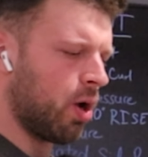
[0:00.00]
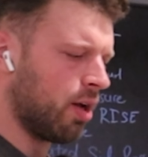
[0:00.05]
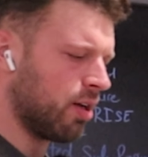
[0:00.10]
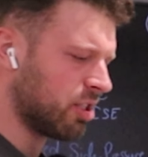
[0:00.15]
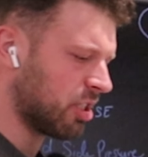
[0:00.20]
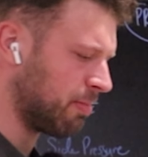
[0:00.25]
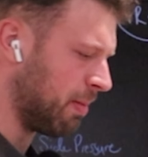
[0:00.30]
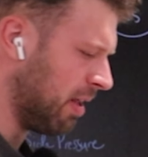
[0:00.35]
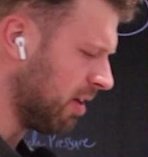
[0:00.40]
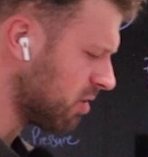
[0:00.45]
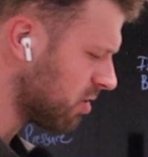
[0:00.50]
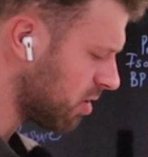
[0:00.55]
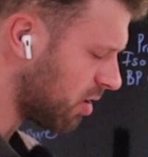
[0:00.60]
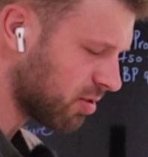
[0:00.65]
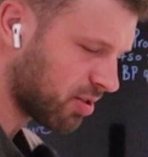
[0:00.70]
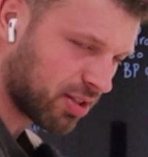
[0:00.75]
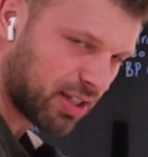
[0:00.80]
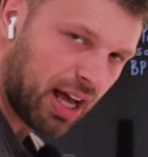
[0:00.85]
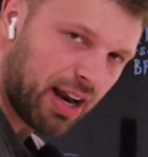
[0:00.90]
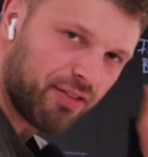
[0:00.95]
Smelling
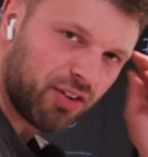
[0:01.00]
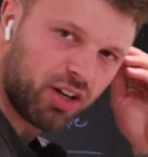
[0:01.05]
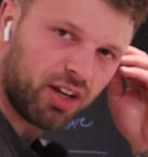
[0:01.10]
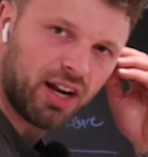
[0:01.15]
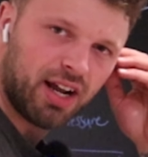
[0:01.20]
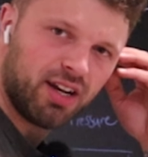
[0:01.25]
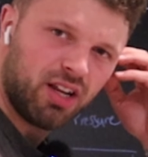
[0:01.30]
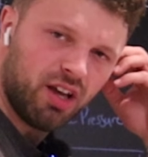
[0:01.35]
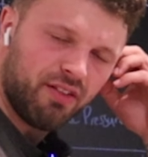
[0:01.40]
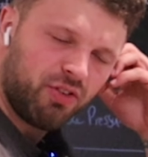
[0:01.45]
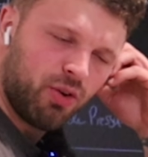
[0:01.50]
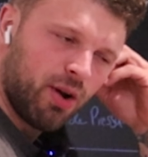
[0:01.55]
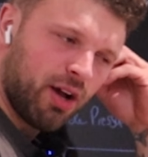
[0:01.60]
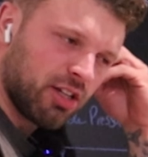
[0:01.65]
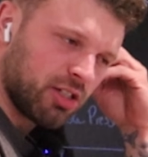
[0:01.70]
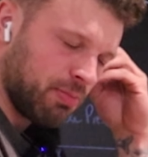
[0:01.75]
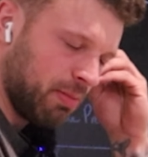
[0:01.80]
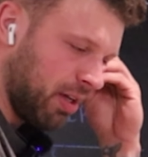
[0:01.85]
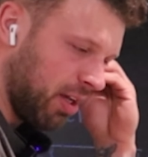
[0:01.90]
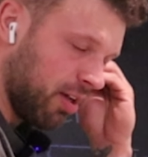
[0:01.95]
salt's kind of a good idea if you
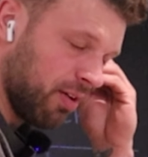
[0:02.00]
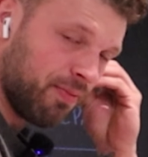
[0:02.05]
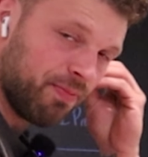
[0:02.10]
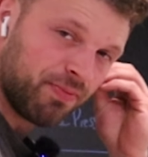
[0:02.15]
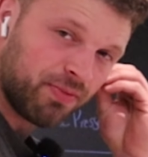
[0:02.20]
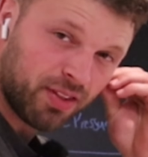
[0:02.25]
ask me.